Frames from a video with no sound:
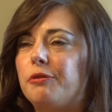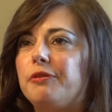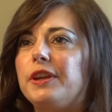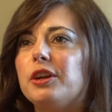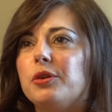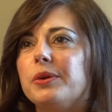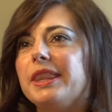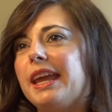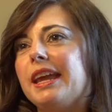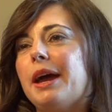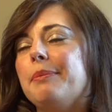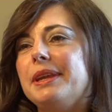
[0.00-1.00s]
feel when
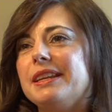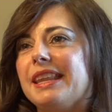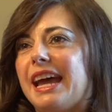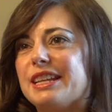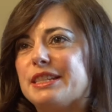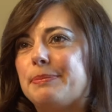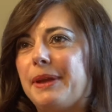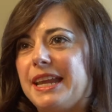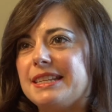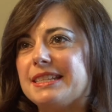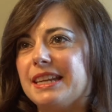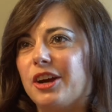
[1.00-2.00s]
they come into that
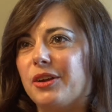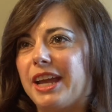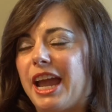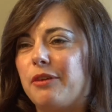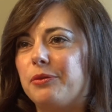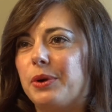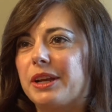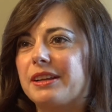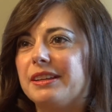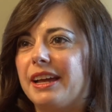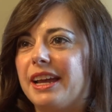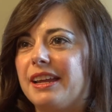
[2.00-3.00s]
space now. And I have one
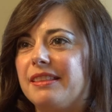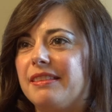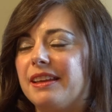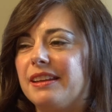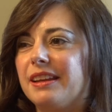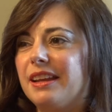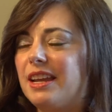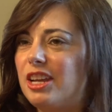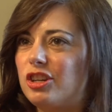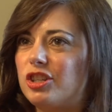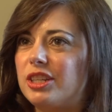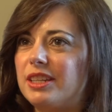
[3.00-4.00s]
client that
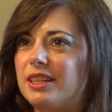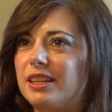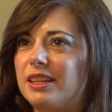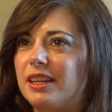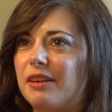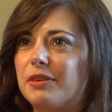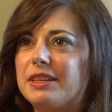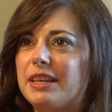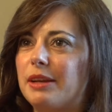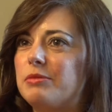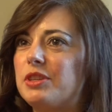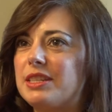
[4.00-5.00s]
every
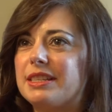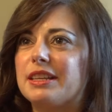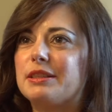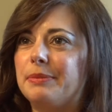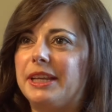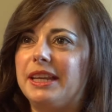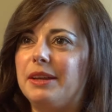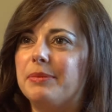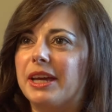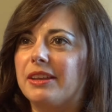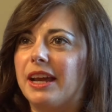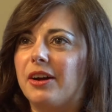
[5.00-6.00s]
time she sends me an
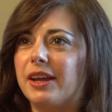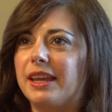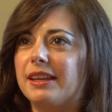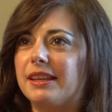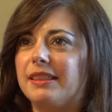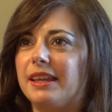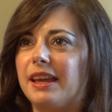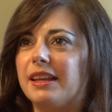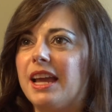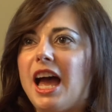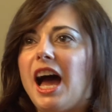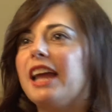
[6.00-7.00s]
email now, I get at the end,
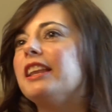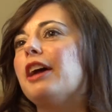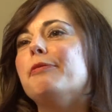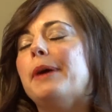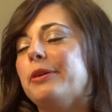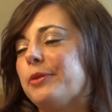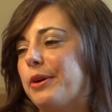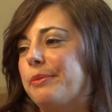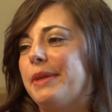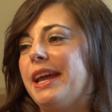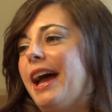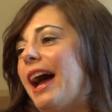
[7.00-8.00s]
"I love my
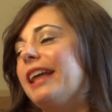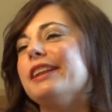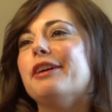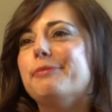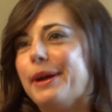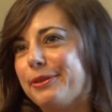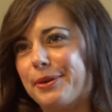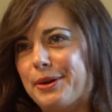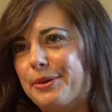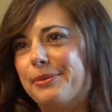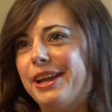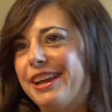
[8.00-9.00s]
room, I love my
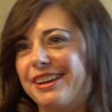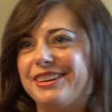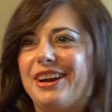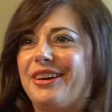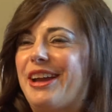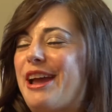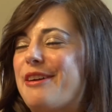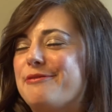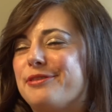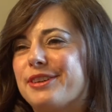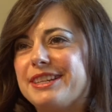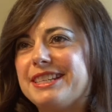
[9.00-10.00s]
room,"
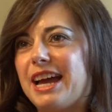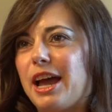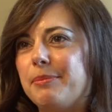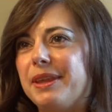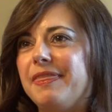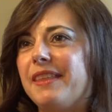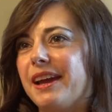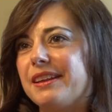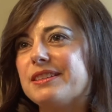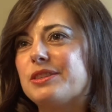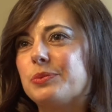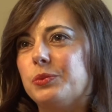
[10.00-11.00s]
every time. And
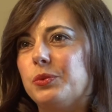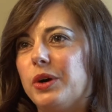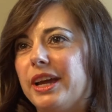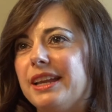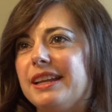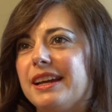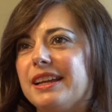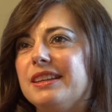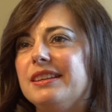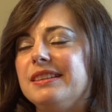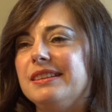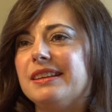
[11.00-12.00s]
that's what I
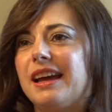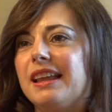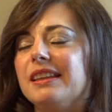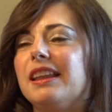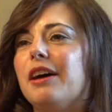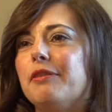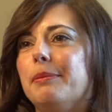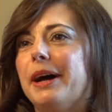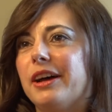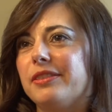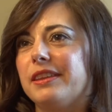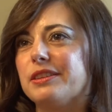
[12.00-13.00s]
love
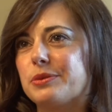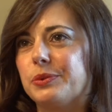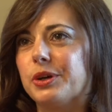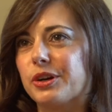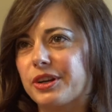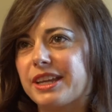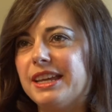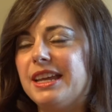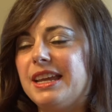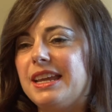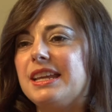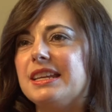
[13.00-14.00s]
about this work,
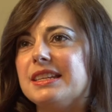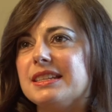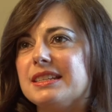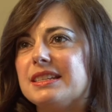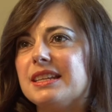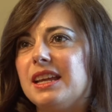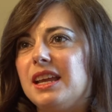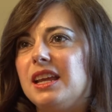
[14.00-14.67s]
is